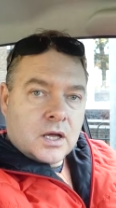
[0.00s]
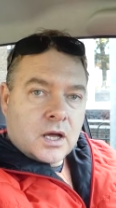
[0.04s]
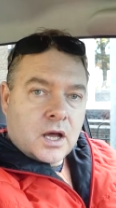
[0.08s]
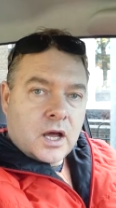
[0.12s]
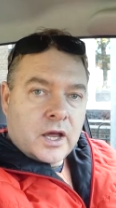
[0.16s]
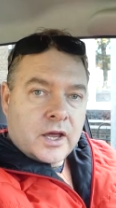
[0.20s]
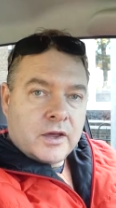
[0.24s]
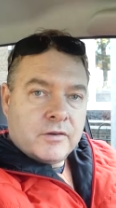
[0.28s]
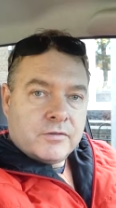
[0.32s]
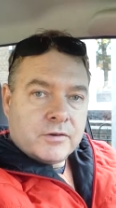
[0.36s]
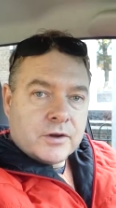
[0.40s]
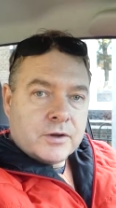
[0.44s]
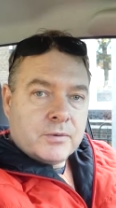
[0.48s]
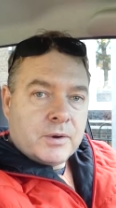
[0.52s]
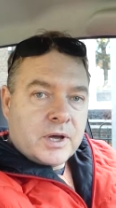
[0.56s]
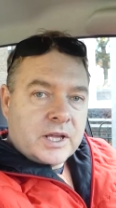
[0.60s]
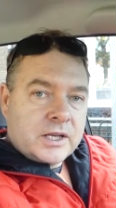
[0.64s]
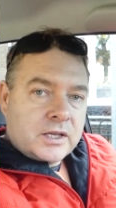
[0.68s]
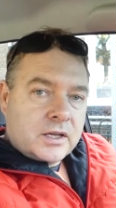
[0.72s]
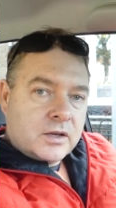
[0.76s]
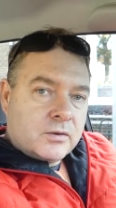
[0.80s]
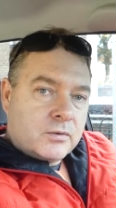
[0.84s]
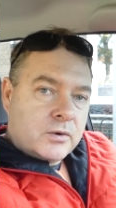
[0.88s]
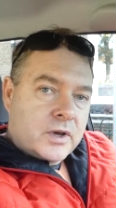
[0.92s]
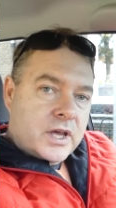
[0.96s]
Hi
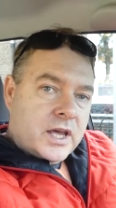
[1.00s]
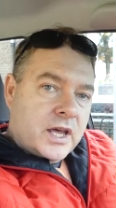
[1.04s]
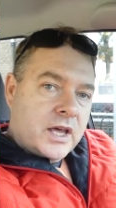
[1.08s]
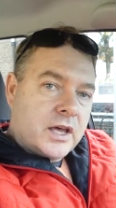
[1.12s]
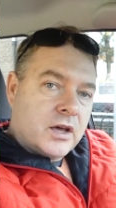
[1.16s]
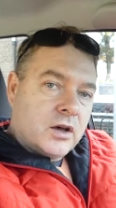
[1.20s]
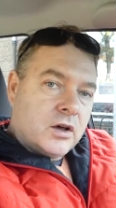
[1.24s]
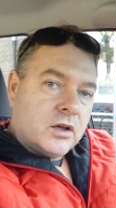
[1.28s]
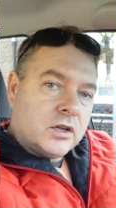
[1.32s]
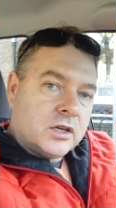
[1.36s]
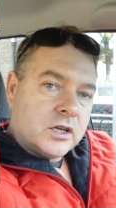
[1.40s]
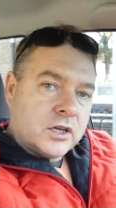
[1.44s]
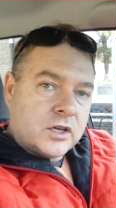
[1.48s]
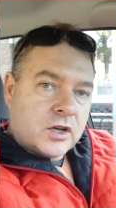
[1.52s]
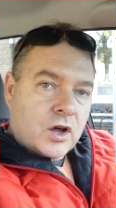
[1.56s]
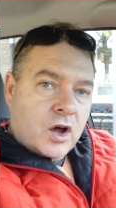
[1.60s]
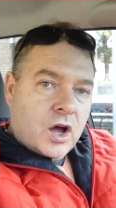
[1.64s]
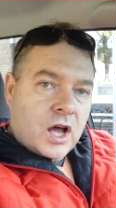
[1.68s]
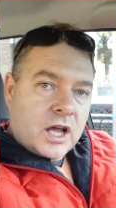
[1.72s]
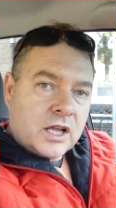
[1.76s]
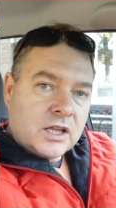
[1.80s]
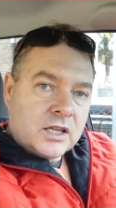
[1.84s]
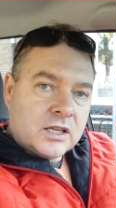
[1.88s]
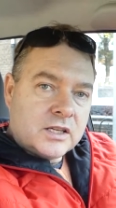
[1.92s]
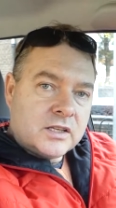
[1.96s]
everyone, we're on an
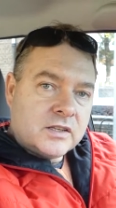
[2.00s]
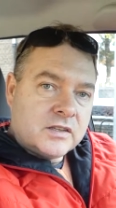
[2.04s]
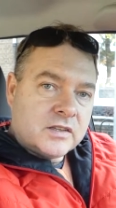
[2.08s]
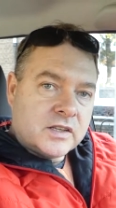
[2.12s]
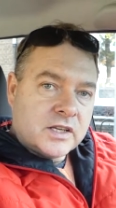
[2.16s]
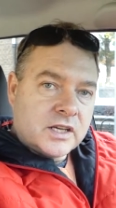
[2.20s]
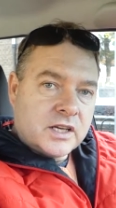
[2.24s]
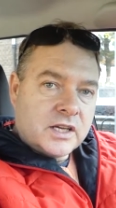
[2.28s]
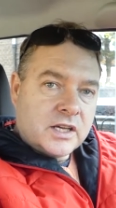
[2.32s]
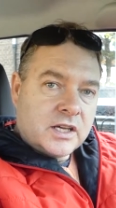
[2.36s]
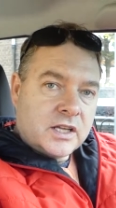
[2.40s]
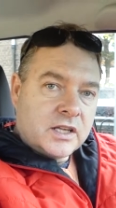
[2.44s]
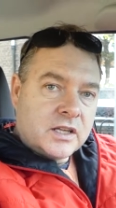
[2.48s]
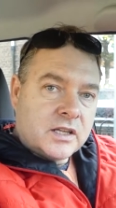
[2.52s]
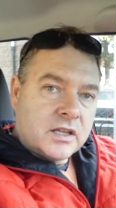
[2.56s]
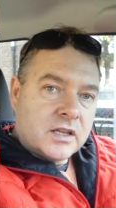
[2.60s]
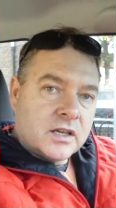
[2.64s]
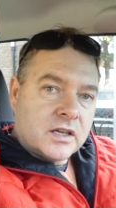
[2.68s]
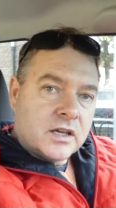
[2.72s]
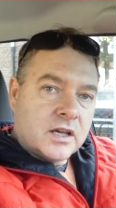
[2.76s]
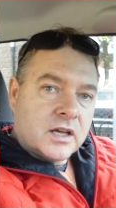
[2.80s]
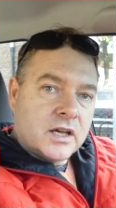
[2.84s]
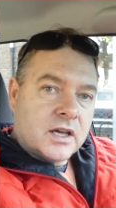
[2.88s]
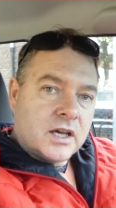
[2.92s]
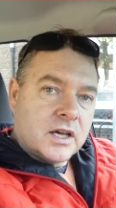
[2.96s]
island in
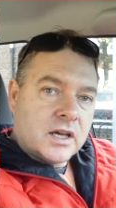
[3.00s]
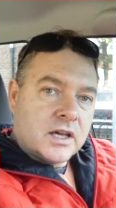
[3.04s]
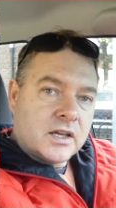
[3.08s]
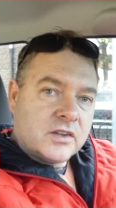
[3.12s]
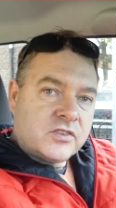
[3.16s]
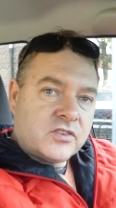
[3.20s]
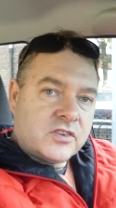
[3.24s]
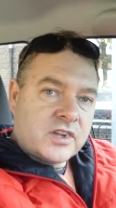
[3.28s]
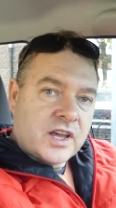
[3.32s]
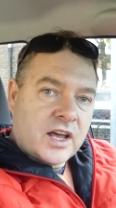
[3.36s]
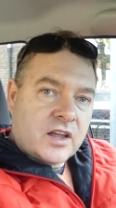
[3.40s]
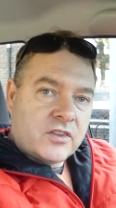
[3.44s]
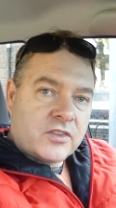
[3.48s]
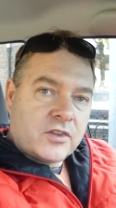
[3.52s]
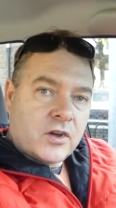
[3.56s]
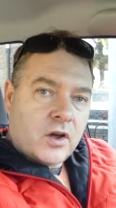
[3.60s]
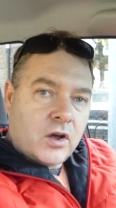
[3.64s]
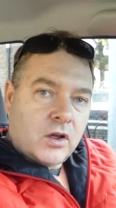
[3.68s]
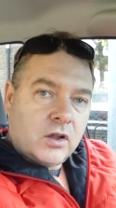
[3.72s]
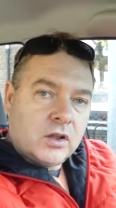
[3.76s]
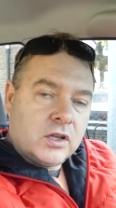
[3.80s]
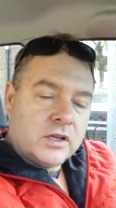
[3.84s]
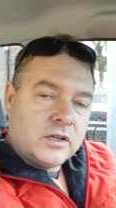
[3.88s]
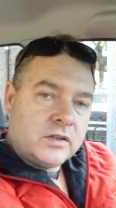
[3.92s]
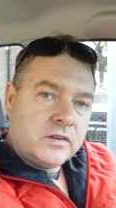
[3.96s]
South
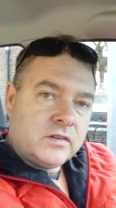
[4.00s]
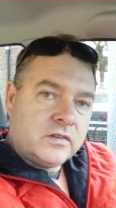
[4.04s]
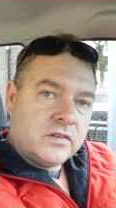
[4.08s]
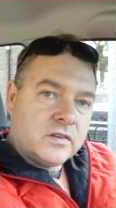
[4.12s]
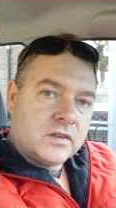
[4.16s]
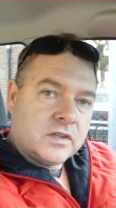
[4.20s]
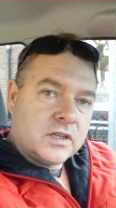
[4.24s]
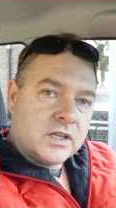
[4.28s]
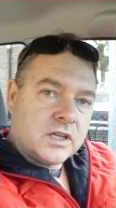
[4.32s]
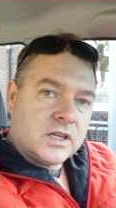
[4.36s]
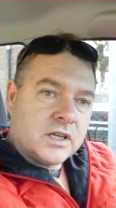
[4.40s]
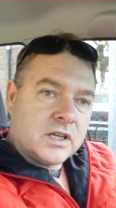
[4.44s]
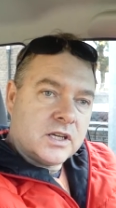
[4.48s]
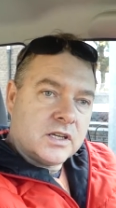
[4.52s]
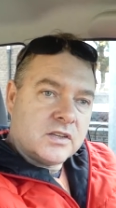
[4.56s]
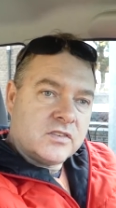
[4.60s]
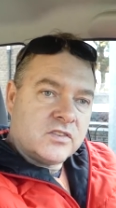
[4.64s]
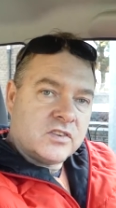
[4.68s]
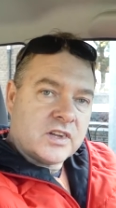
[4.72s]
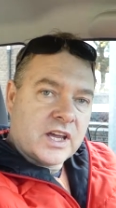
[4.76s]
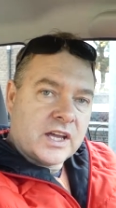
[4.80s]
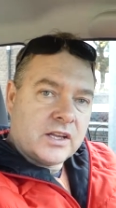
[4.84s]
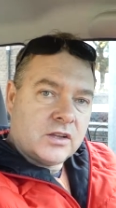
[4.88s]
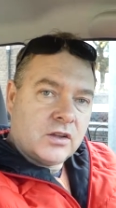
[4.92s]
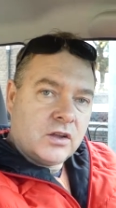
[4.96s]
Holland near
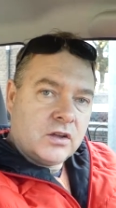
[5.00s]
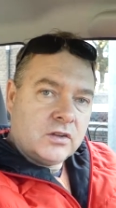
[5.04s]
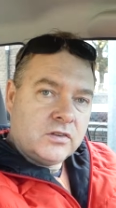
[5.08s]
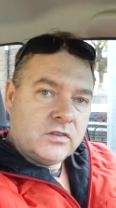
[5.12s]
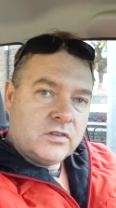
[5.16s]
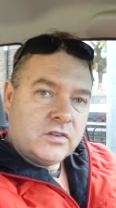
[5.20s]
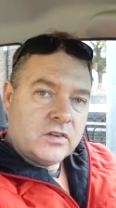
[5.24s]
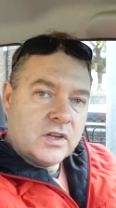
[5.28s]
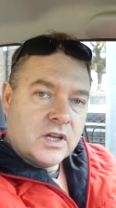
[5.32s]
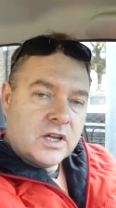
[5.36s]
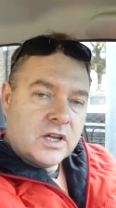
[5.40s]
Zeeland,